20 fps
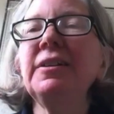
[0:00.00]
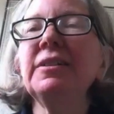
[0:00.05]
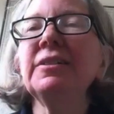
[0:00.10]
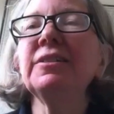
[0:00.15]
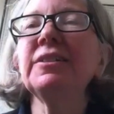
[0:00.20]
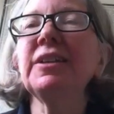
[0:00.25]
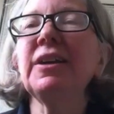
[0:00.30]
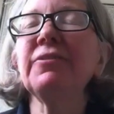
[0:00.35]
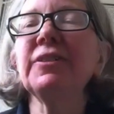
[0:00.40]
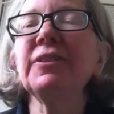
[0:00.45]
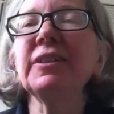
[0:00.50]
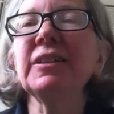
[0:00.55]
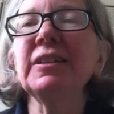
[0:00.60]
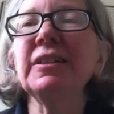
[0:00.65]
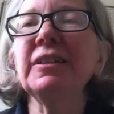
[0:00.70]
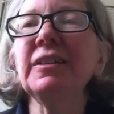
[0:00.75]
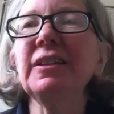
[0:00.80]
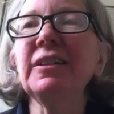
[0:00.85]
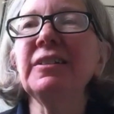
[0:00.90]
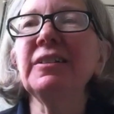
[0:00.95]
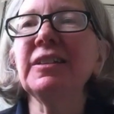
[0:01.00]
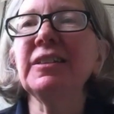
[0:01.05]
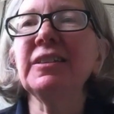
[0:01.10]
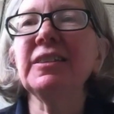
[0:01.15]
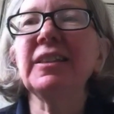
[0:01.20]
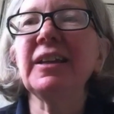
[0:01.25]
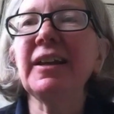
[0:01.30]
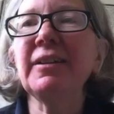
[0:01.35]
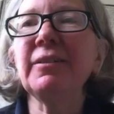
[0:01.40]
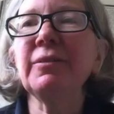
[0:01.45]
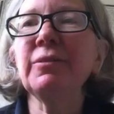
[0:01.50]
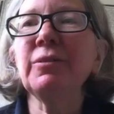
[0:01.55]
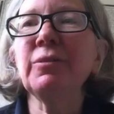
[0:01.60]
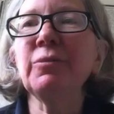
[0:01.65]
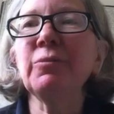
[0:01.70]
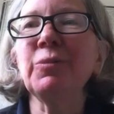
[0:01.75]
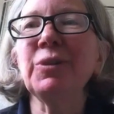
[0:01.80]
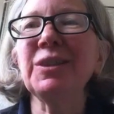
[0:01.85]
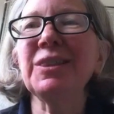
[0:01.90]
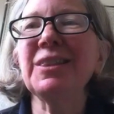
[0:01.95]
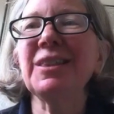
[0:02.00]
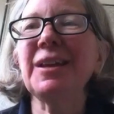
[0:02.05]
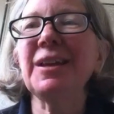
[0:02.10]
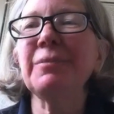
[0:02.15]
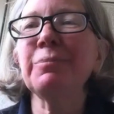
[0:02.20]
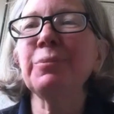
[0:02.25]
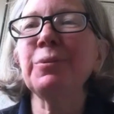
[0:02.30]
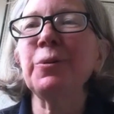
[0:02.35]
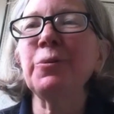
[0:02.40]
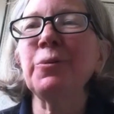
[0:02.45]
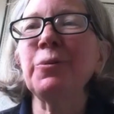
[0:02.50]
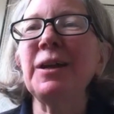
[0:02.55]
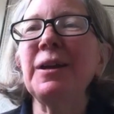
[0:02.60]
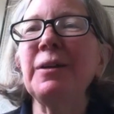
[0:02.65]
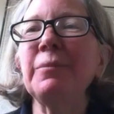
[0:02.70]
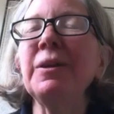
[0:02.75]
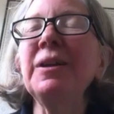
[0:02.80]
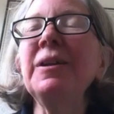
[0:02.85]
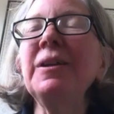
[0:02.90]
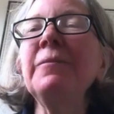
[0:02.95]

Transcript: definitely did that with that program.